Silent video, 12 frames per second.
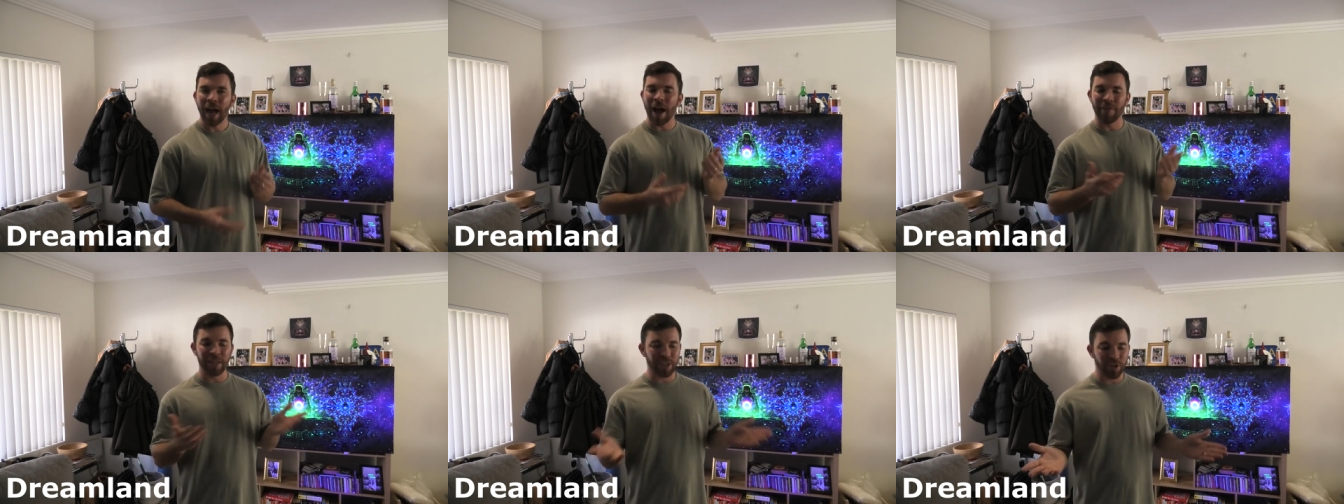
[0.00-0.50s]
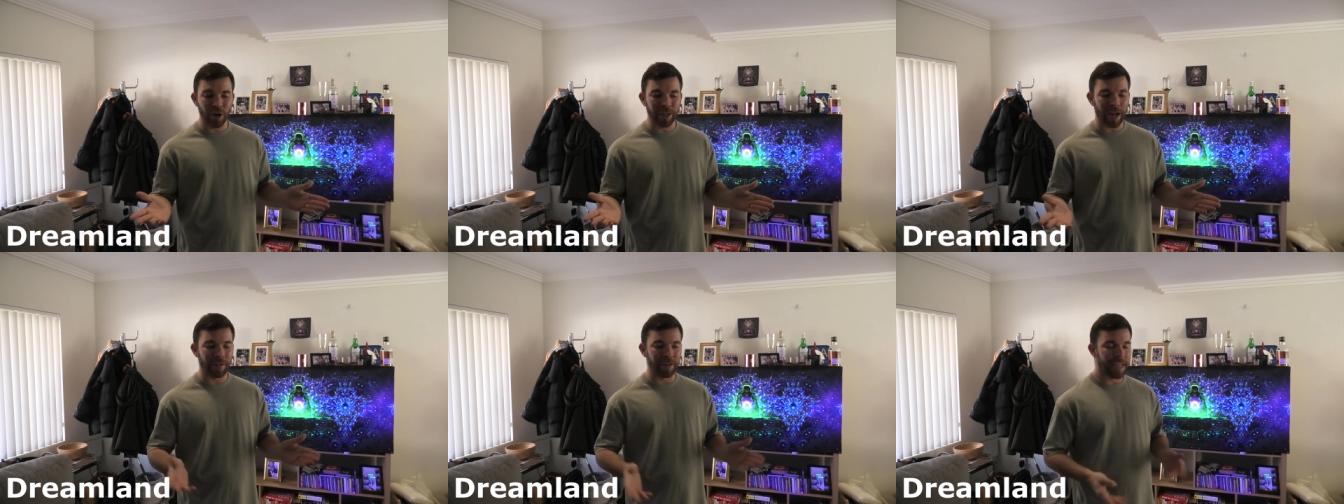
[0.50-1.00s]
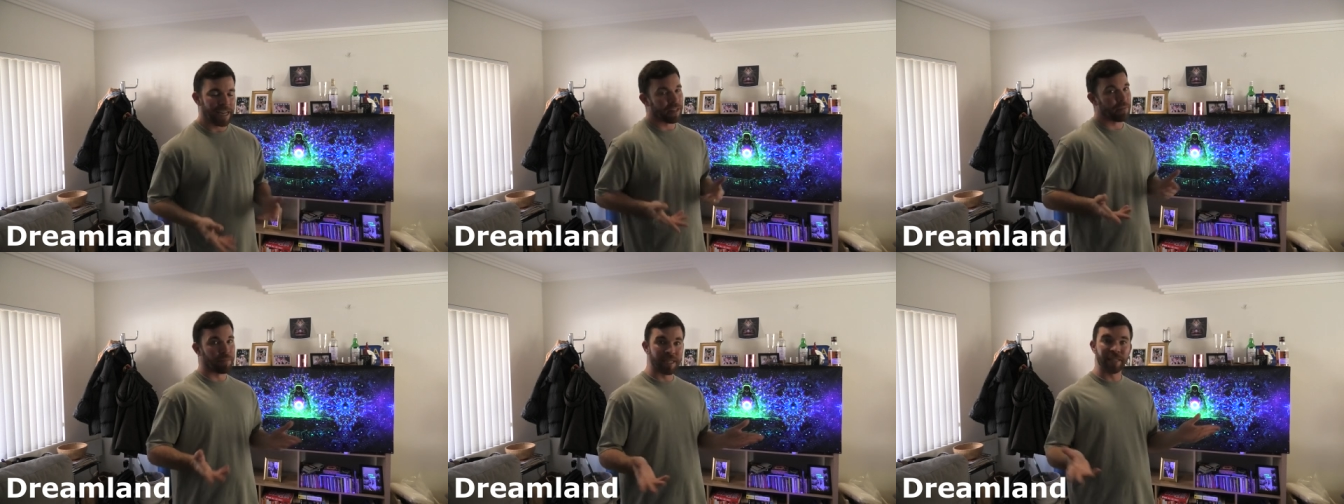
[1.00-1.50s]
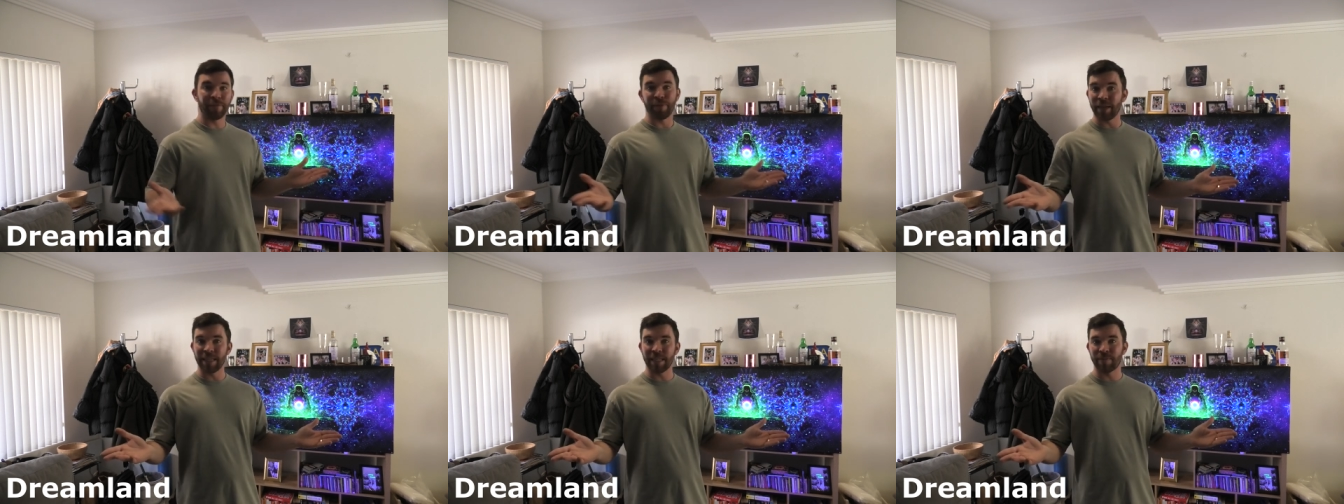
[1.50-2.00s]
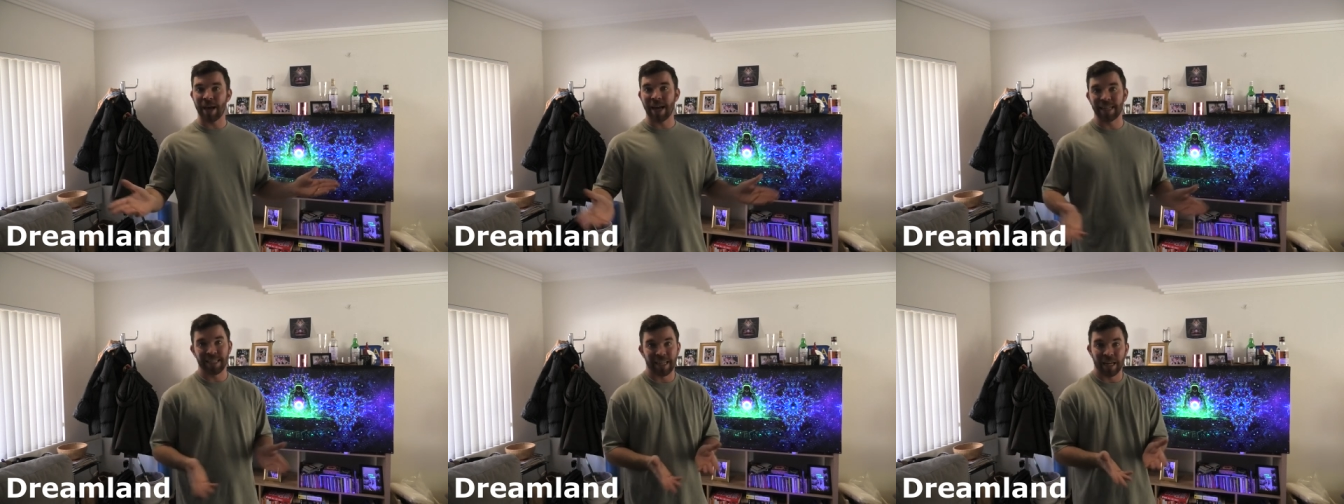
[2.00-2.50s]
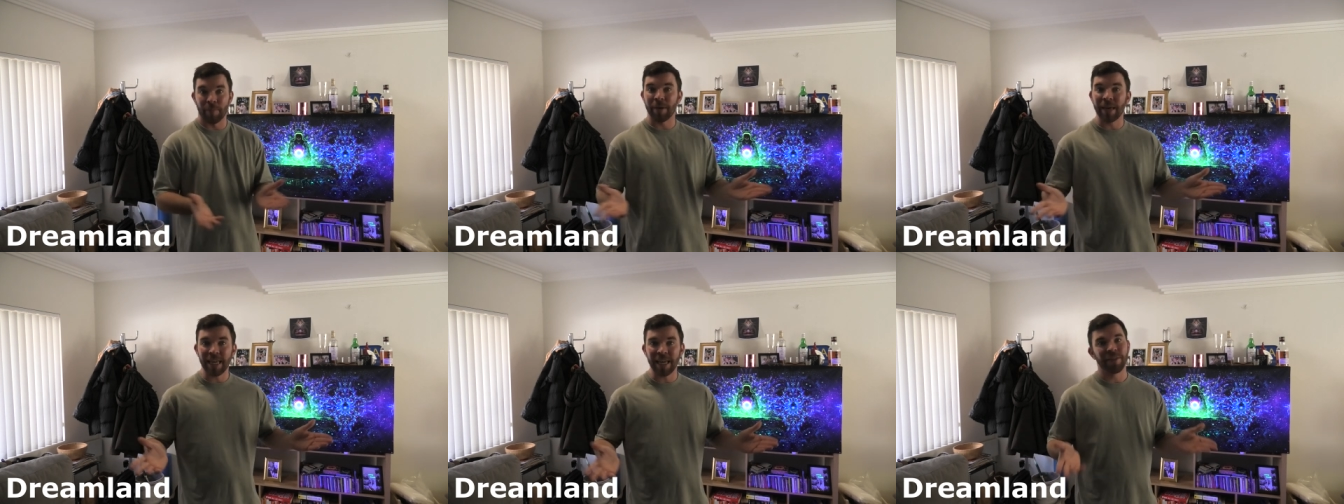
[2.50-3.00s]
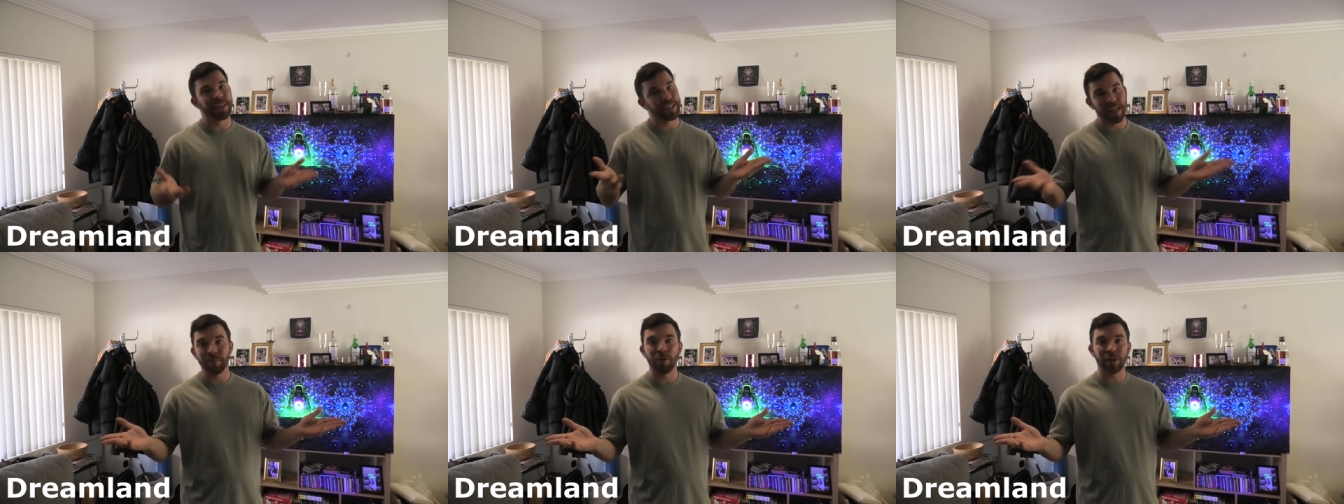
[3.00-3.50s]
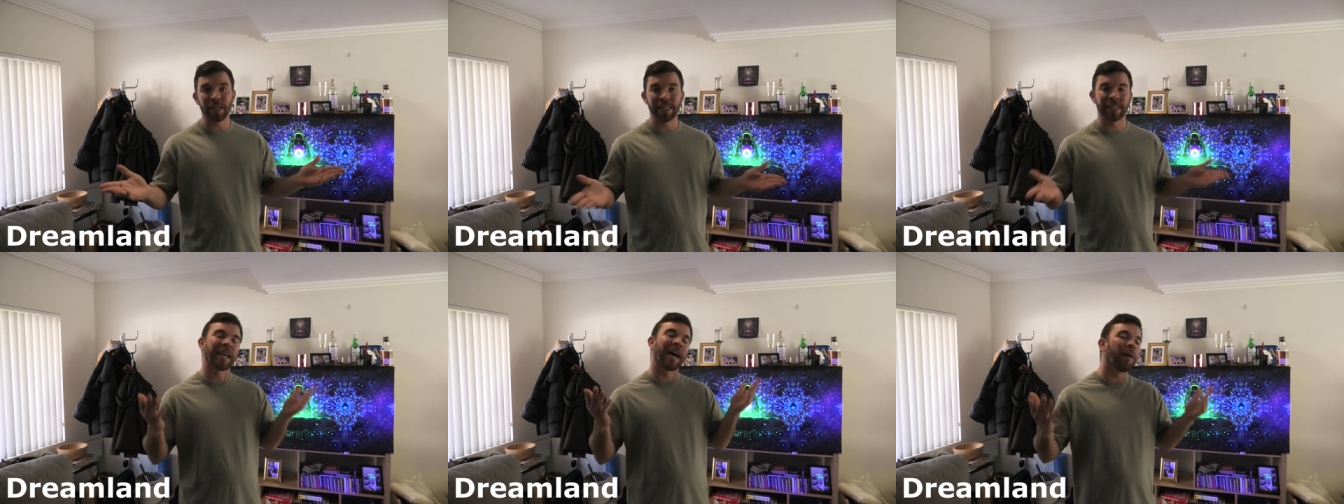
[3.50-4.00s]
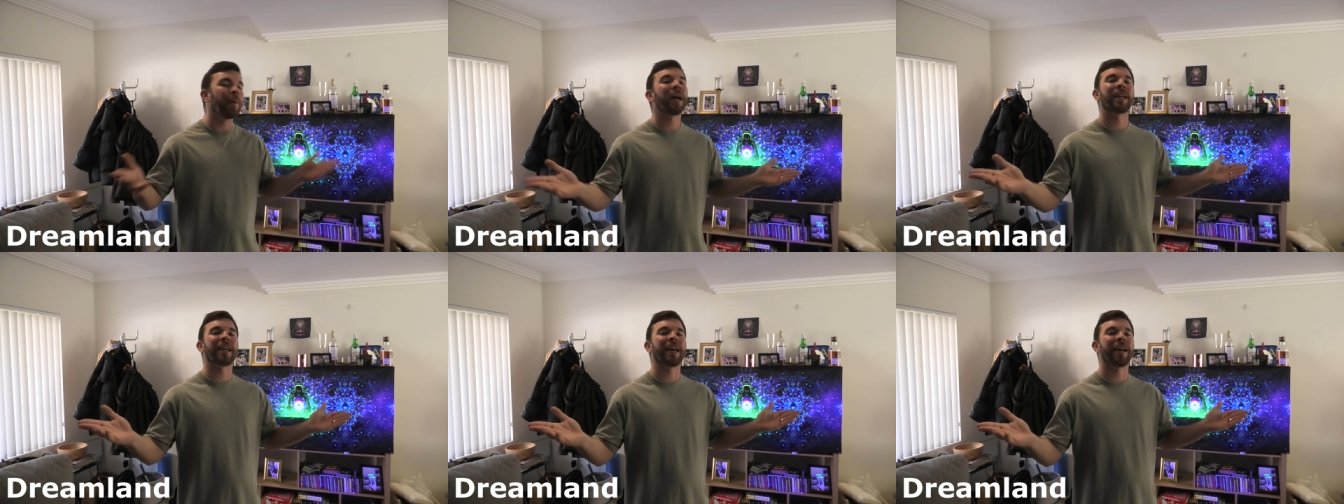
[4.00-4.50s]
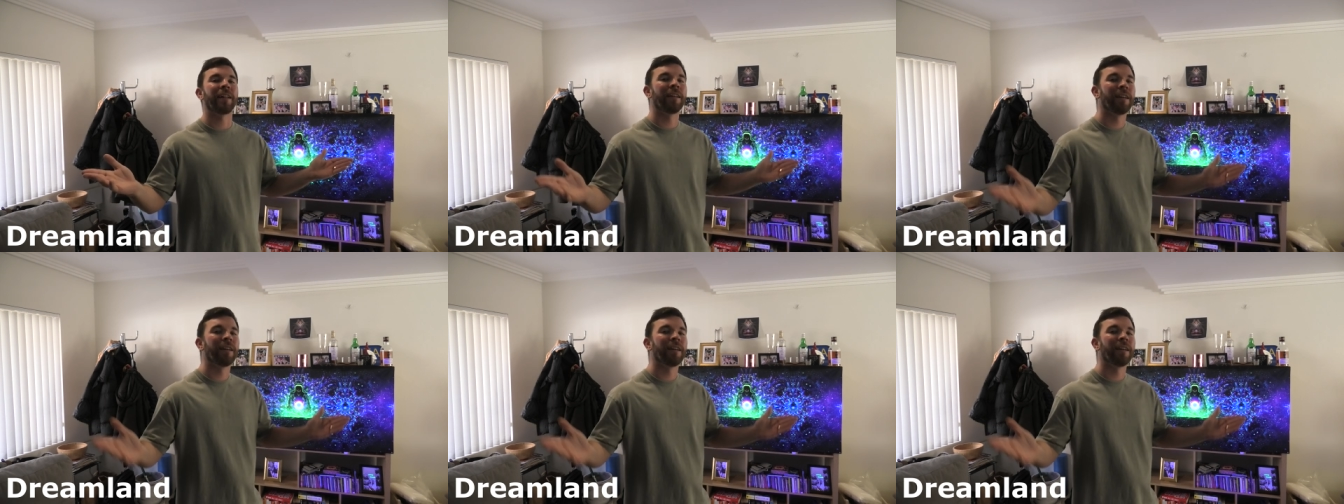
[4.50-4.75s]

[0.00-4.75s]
and there's no guarantee that Mr. Feelings Man is going to be here in 10 more years to help out again.